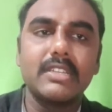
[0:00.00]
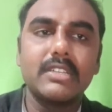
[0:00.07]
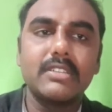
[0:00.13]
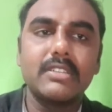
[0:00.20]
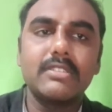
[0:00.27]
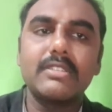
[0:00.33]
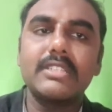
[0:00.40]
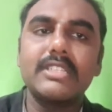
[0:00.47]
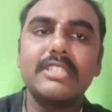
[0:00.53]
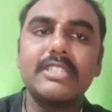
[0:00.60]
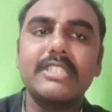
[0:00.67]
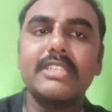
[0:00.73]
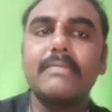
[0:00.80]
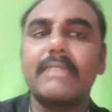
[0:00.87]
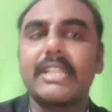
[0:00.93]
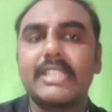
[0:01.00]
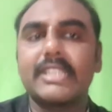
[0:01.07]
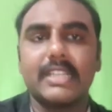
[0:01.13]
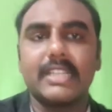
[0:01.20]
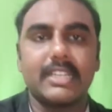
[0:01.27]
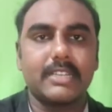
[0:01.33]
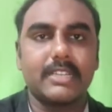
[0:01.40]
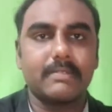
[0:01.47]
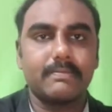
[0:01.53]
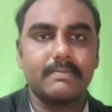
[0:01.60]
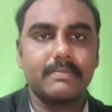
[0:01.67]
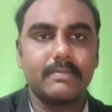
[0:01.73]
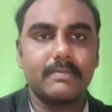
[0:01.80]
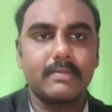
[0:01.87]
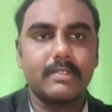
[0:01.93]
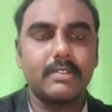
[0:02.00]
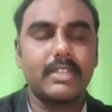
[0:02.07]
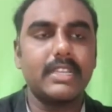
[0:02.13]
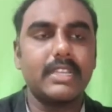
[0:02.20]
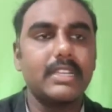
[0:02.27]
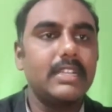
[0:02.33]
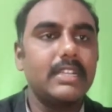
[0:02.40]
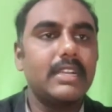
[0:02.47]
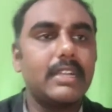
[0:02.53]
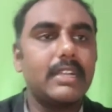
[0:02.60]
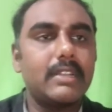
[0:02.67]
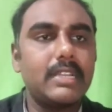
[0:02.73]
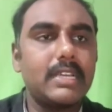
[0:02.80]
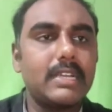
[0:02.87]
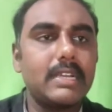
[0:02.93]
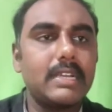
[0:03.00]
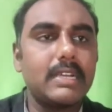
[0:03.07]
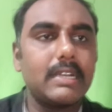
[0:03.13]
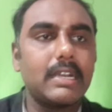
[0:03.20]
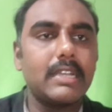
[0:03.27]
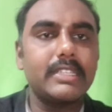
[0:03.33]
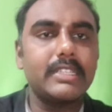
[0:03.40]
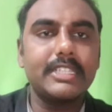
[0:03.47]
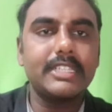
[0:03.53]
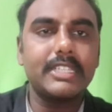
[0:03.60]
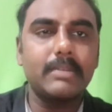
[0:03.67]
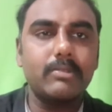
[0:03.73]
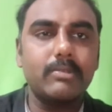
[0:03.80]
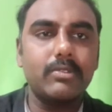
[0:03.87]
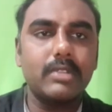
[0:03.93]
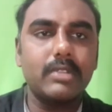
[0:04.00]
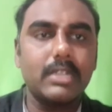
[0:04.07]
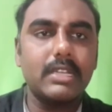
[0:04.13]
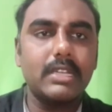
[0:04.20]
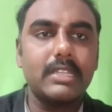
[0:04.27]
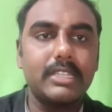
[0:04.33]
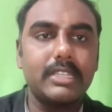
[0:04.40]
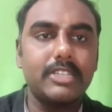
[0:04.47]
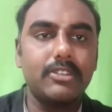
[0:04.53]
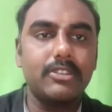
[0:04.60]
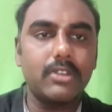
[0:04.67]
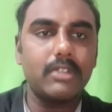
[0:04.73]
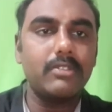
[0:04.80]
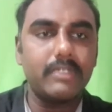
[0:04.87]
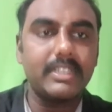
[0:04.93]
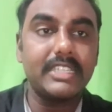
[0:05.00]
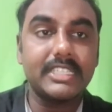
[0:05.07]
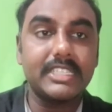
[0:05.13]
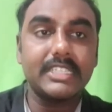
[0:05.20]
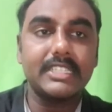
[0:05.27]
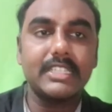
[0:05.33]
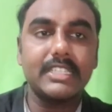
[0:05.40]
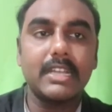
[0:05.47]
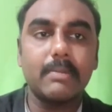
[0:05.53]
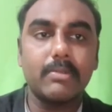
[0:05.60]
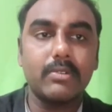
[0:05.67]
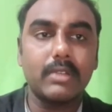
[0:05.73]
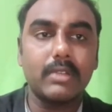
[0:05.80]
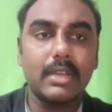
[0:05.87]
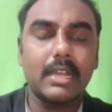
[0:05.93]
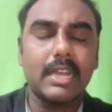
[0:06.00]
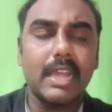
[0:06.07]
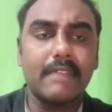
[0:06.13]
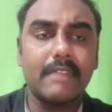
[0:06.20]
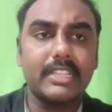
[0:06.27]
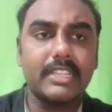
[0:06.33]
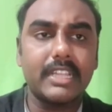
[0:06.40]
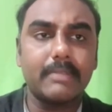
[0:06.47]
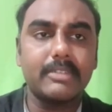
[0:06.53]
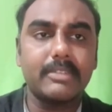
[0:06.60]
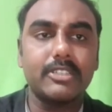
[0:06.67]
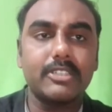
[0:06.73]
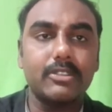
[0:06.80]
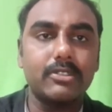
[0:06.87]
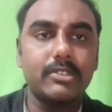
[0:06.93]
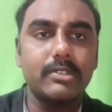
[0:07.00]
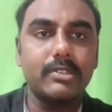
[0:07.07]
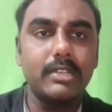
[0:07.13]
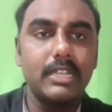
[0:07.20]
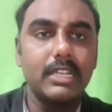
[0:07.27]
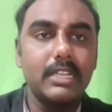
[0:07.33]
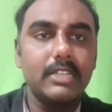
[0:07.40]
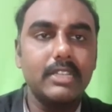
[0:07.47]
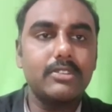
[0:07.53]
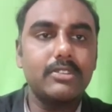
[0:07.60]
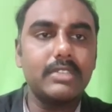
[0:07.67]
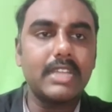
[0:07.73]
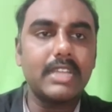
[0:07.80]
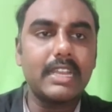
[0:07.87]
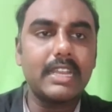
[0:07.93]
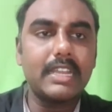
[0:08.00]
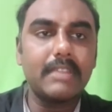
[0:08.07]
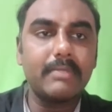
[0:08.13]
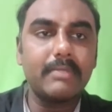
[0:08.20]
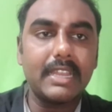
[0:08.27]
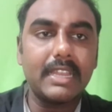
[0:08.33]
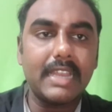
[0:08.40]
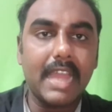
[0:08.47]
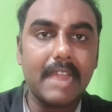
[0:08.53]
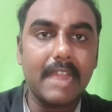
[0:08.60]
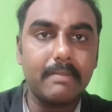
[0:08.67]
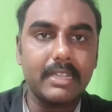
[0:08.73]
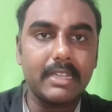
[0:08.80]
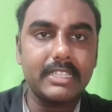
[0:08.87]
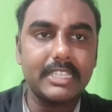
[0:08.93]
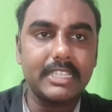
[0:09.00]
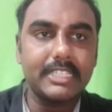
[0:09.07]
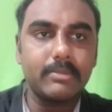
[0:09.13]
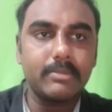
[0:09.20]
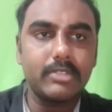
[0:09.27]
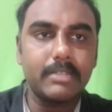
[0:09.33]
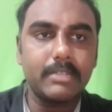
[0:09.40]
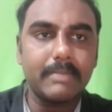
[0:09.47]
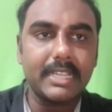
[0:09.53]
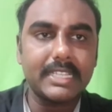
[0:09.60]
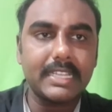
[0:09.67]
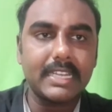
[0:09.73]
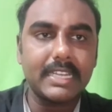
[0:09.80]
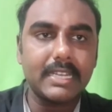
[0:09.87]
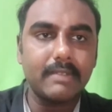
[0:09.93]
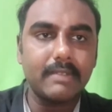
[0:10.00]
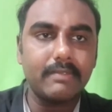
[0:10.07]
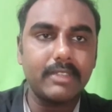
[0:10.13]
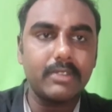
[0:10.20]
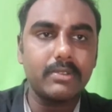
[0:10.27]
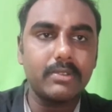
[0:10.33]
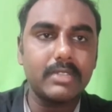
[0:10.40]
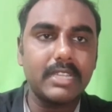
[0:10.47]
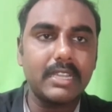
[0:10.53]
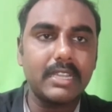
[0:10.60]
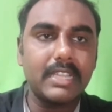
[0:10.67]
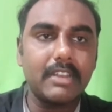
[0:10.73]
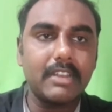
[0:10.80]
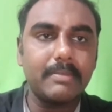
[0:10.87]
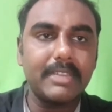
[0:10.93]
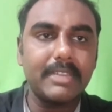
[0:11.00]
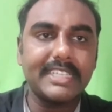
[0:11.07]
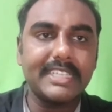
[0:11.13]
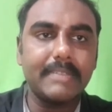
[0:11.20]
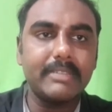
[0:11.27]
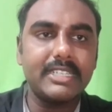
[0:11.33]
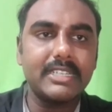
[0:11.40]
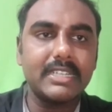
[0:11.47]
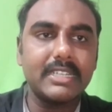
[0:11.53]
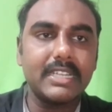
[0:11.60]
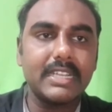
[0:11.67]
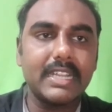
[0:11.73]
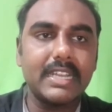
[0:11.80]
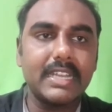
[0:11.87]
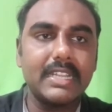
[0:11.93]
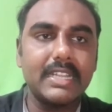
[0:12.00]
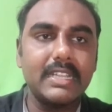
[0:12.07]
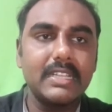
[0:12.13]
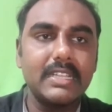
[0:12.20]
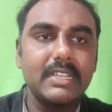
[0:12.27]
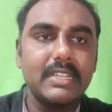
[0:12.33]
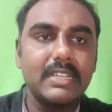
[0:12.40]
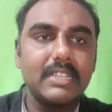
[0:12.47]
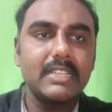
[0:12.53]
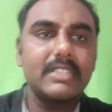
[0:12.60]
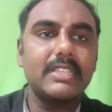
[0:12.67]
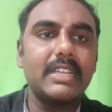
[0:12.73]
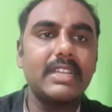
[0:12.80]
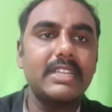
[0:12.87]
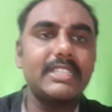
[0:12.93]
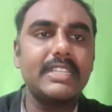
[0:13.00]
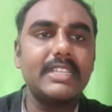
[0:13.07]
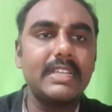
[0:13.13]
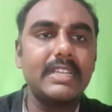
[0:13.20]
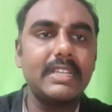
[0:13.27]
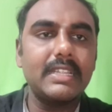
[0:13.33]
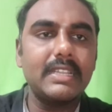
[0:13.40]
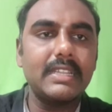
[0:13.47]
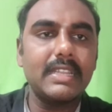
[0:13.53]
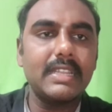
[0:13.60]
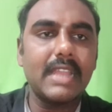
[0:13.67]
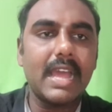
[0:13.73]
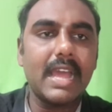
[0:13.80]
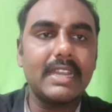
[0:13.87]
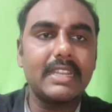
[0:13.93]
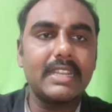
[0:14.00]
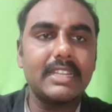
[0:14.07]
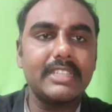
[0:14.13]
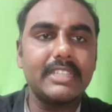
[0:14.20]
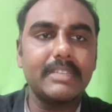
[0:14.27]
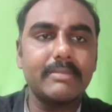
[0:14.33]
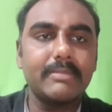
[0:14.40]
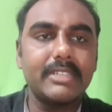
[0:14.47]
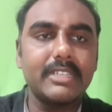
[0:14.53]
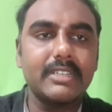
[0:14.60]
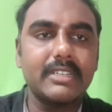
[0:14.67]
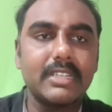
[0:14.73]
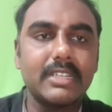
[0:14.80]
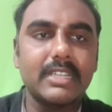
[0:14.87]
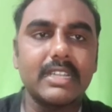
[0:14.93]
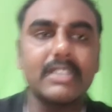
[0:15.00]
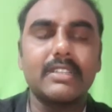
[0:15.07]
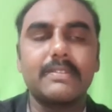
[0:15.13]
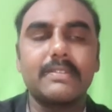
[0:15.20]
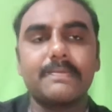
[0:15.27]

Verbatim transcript: So, this is the mastoid antrum okay and uh, just above the this and all we will discuss in the above uh, after chapters also. So, the anatomical landmark just above the mastoid antrum we know that there will be a semicircular canal that is a lateral semicircular canal